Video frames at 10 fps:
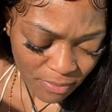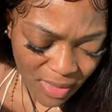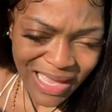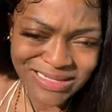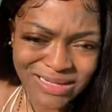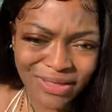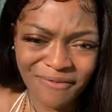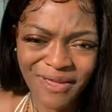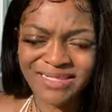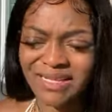It's all that
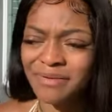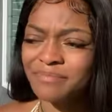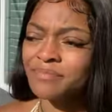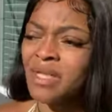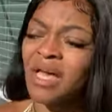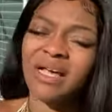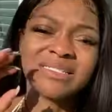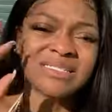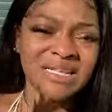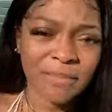fasting. A
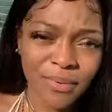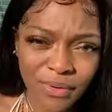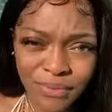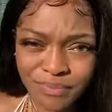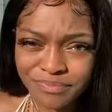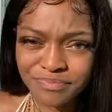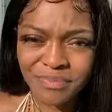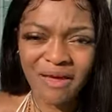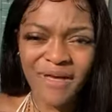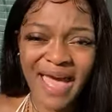symbol
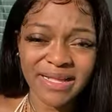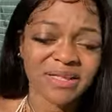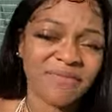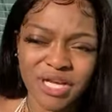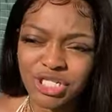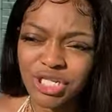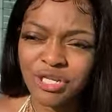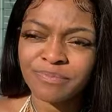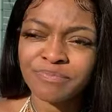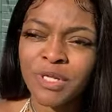of
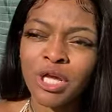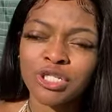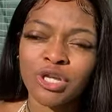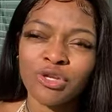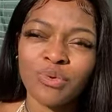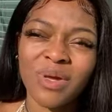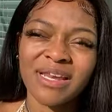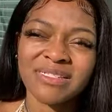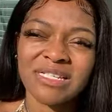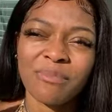activation. So you will get
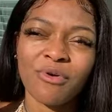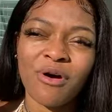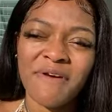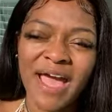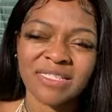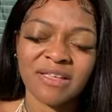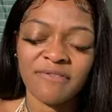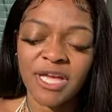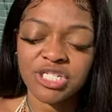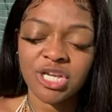a symbol of
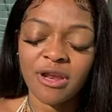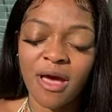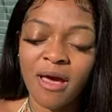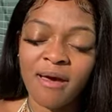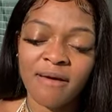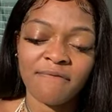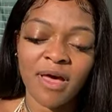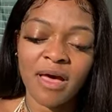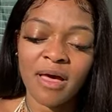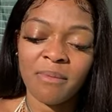activation of
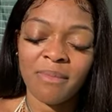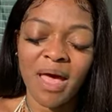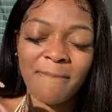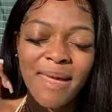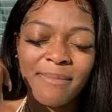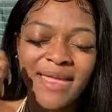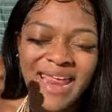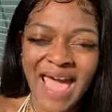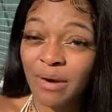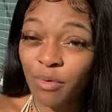maybe an
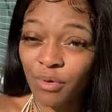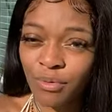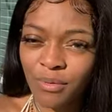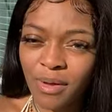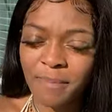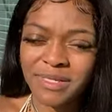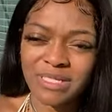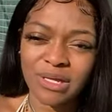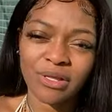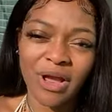animal, a
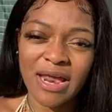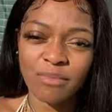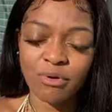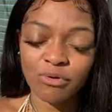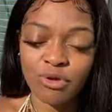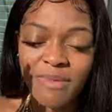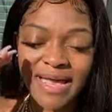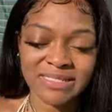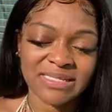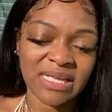particular animal you
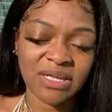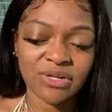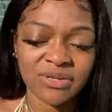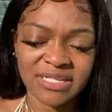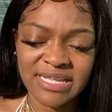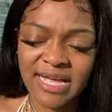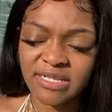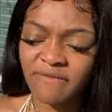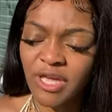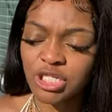might see during this
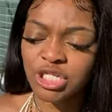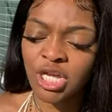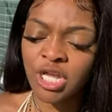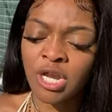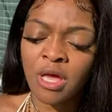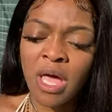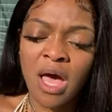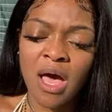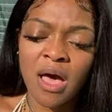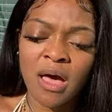activation.
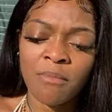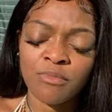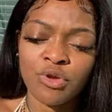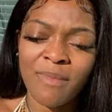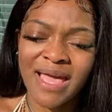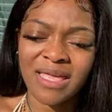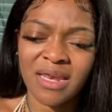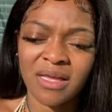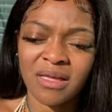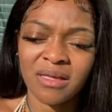You might get
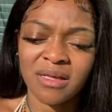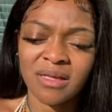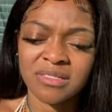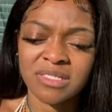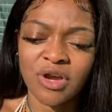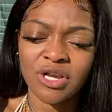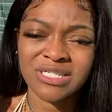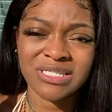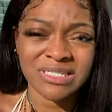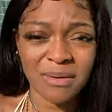a certain
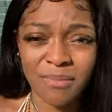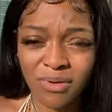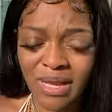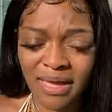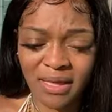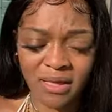symbol, like